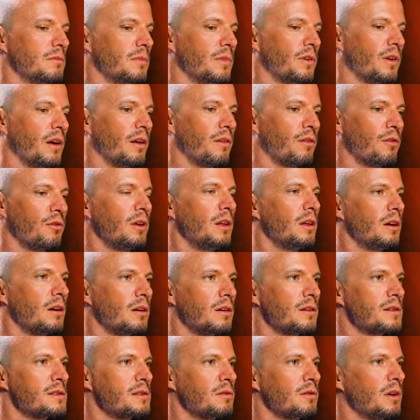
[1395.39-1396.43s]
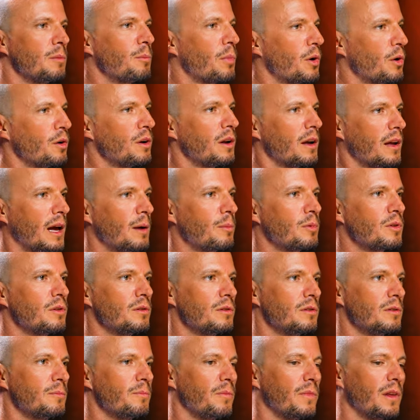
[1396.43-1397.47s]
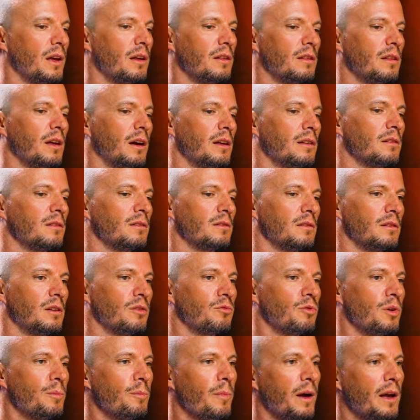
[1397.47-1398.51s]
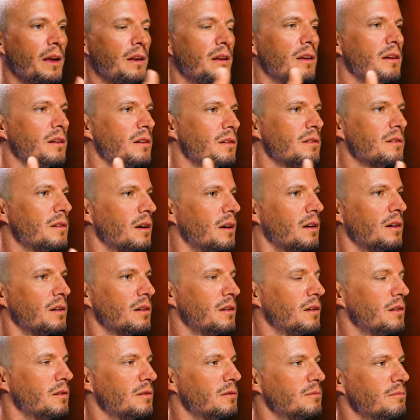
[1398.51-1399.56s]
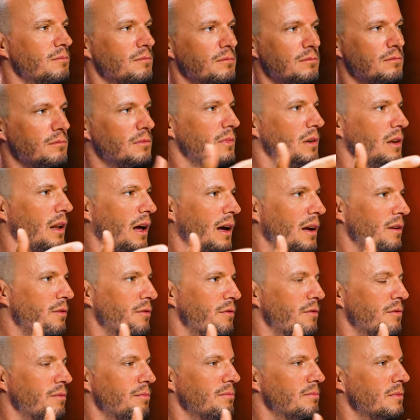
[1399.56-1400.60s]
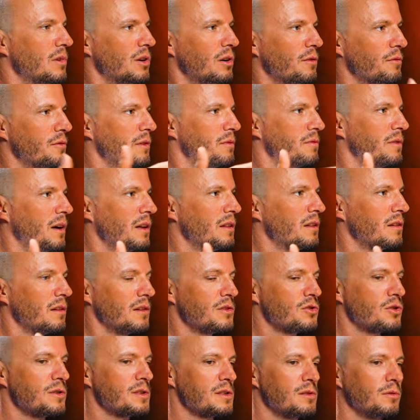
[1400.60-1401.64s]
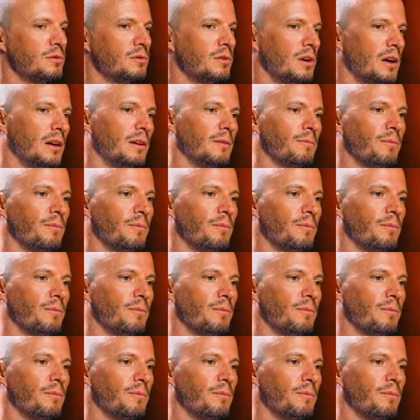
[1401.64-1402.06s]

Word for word: say three years to deploy the capital and then the remaining kind of like you know life of the fund is just to